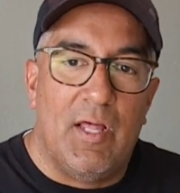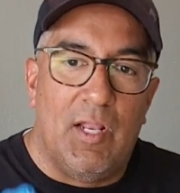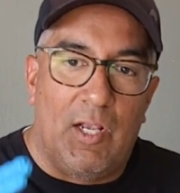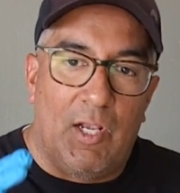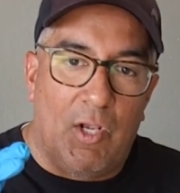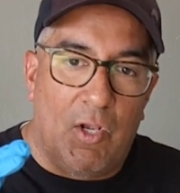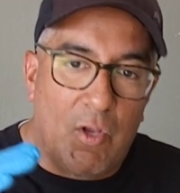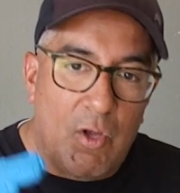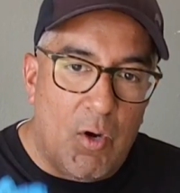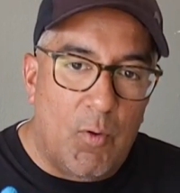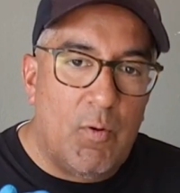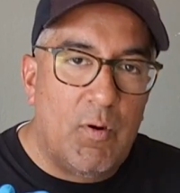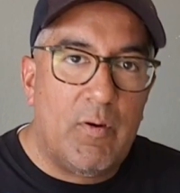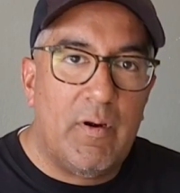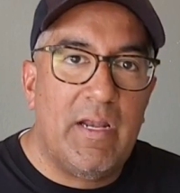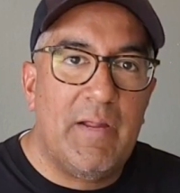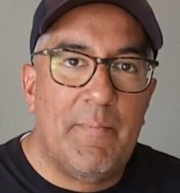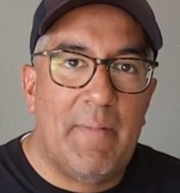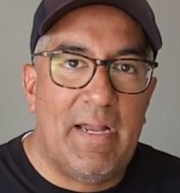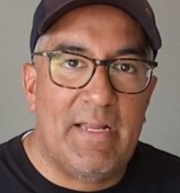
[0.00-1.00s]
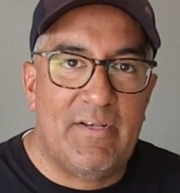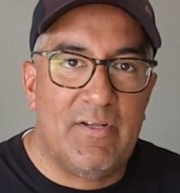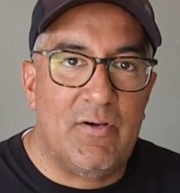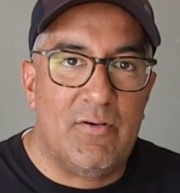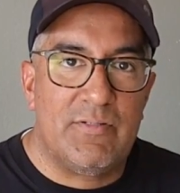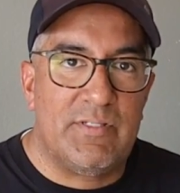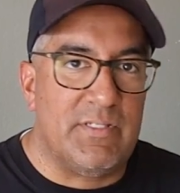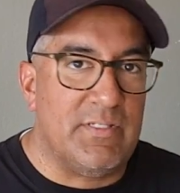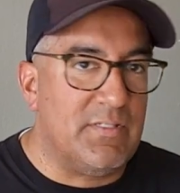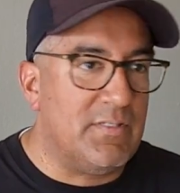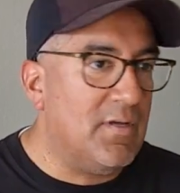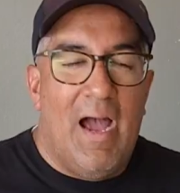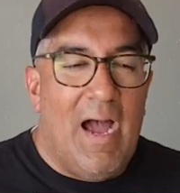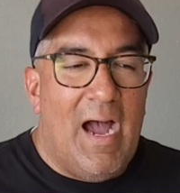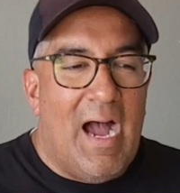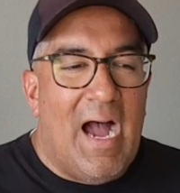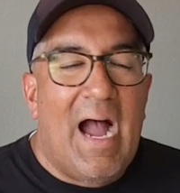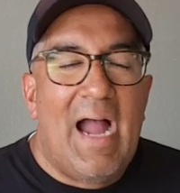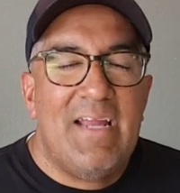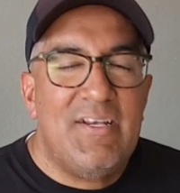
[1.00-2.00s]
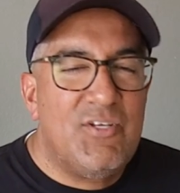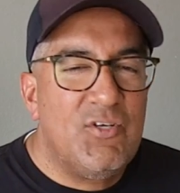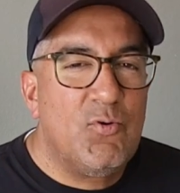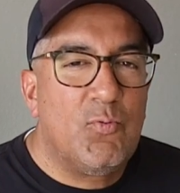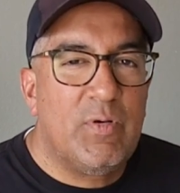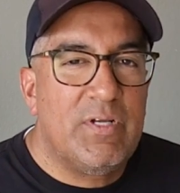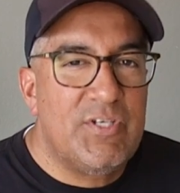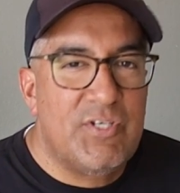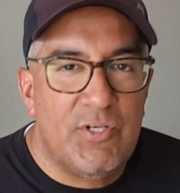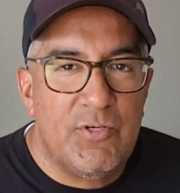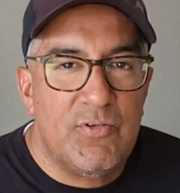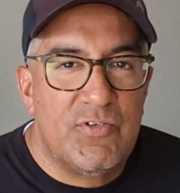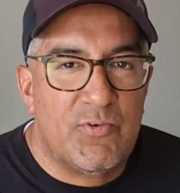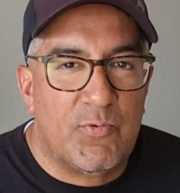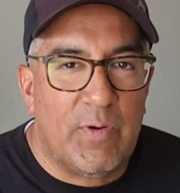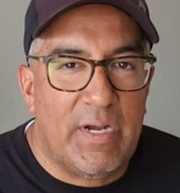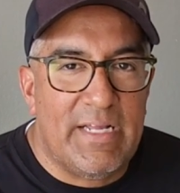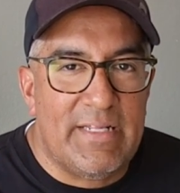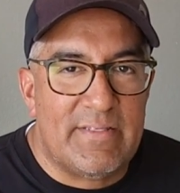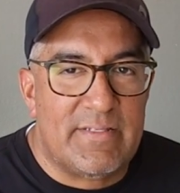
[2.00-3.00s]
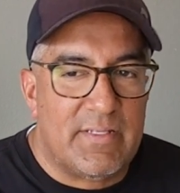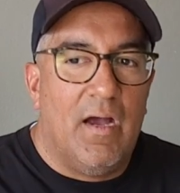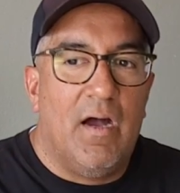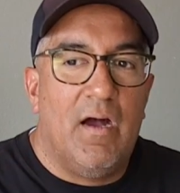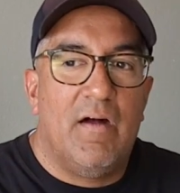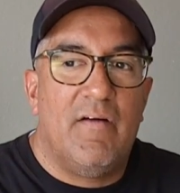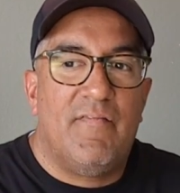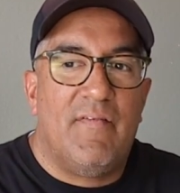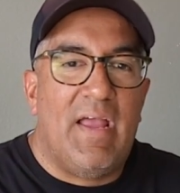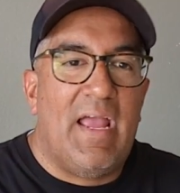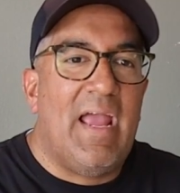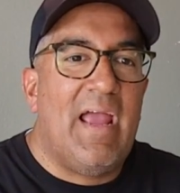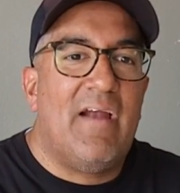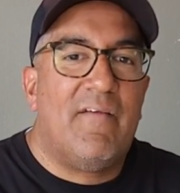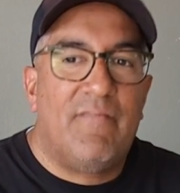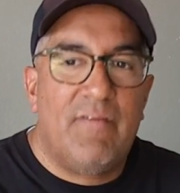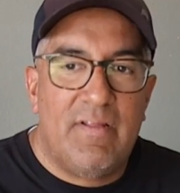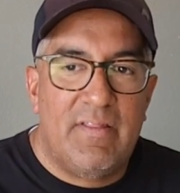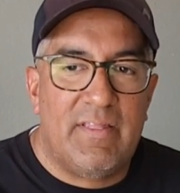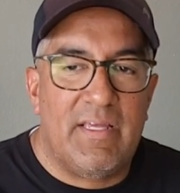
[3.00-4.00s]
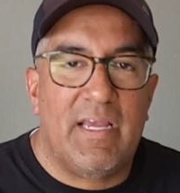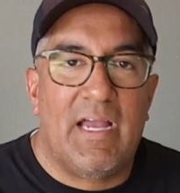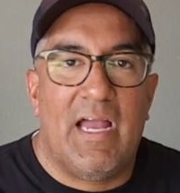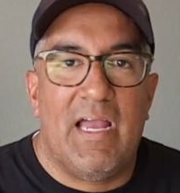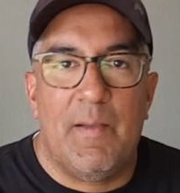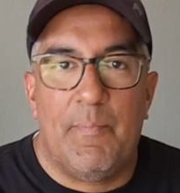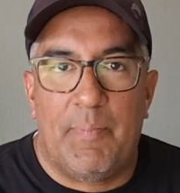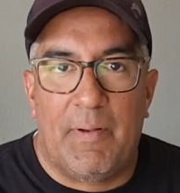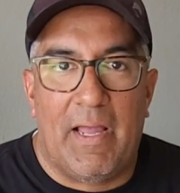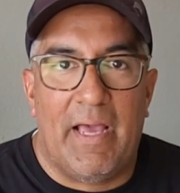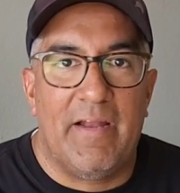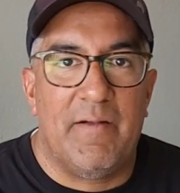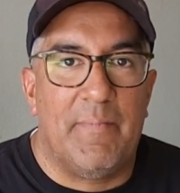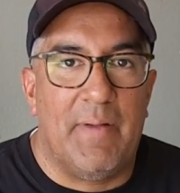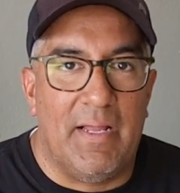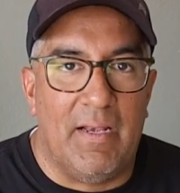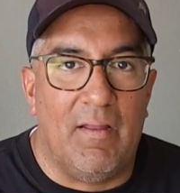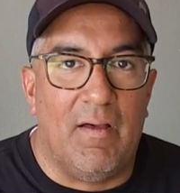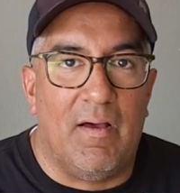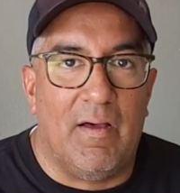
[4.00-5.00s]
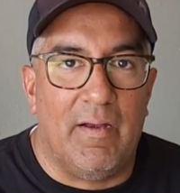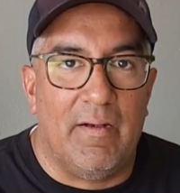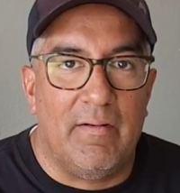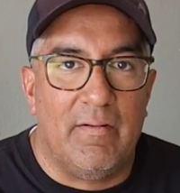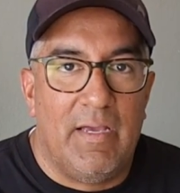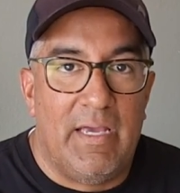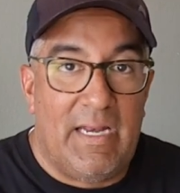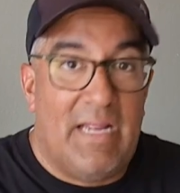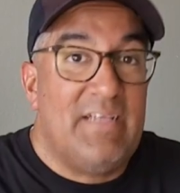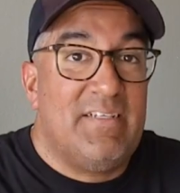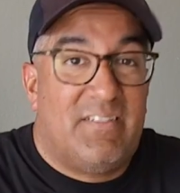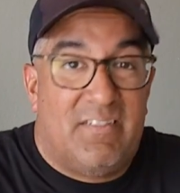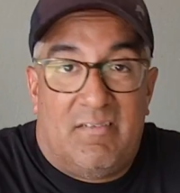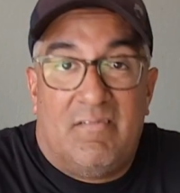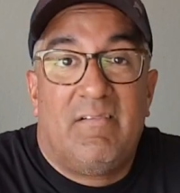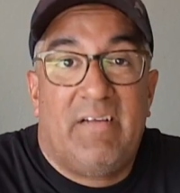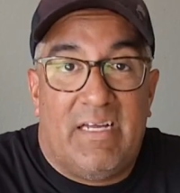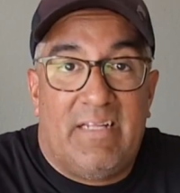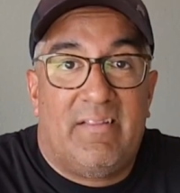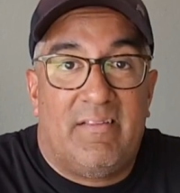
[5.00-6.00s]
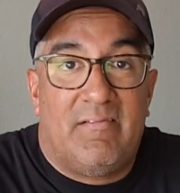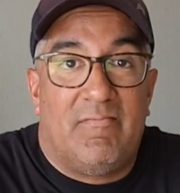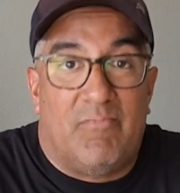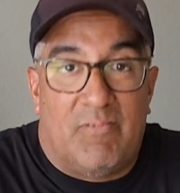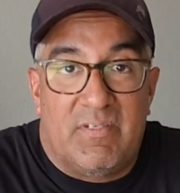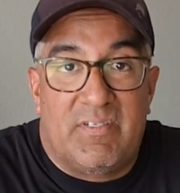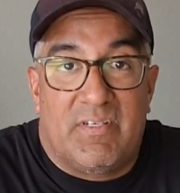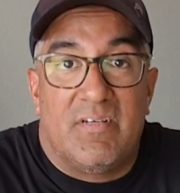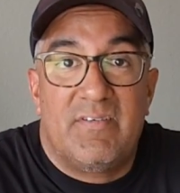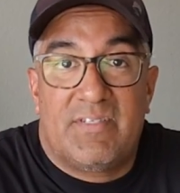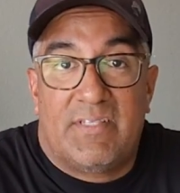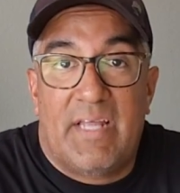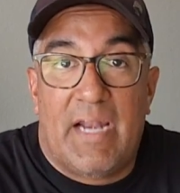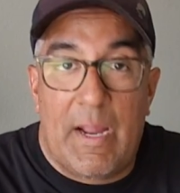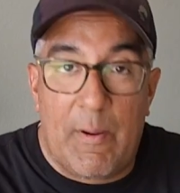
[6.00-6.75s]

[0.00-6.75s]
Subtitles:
lowering my doses. I do reduce rates of everything I apply to my lawn, and I still get the results that I